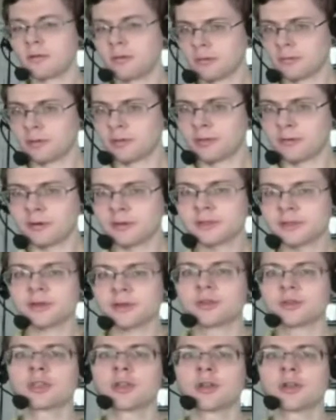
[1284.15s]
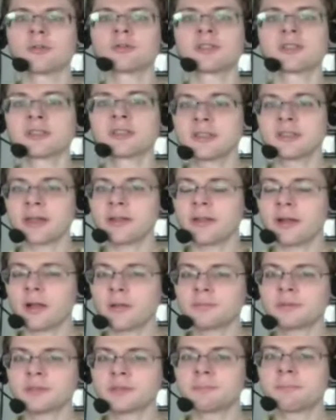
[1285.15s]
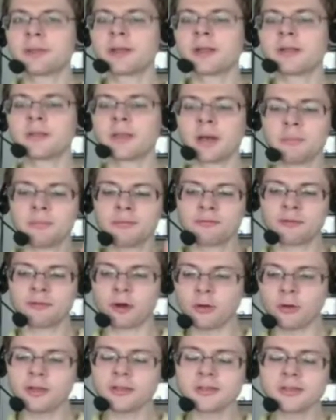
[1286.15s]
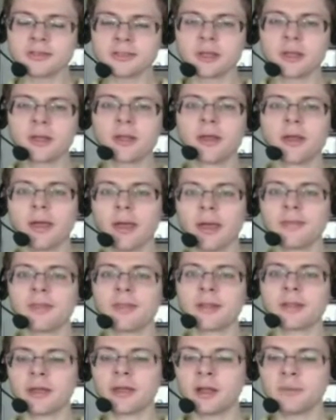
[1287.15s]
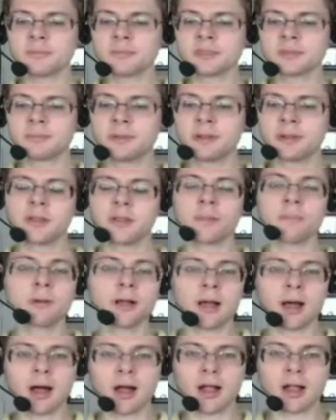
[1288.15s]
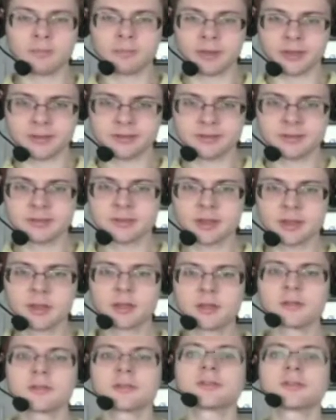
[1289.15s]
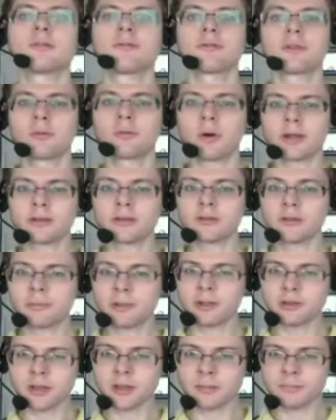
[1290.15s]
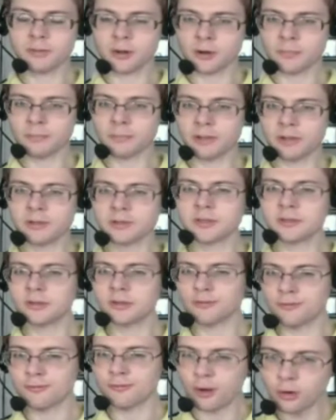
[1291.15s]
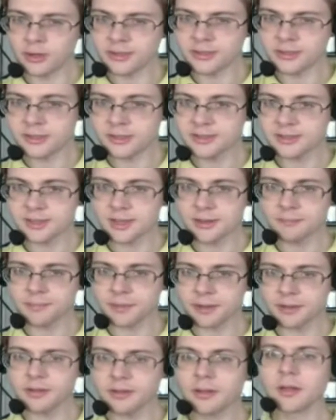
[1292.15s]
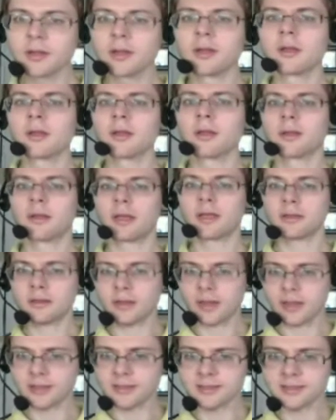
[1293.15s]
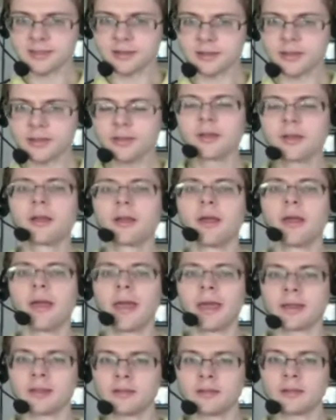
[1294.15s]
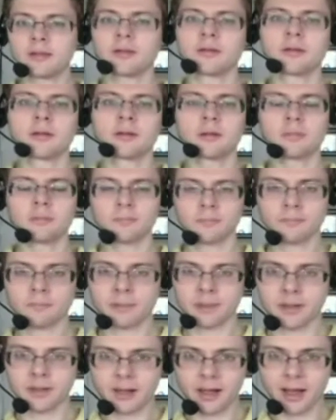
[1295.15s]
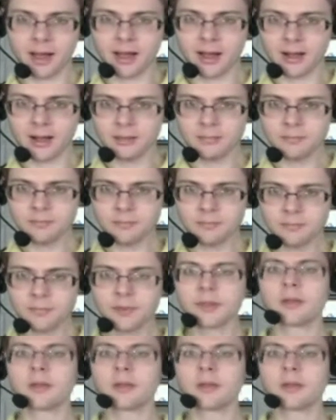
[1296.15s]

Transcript: what the research shows is that helps build up focus, and that helps build up calmness. So if you want to build up your ability to focus on something intensely and be calm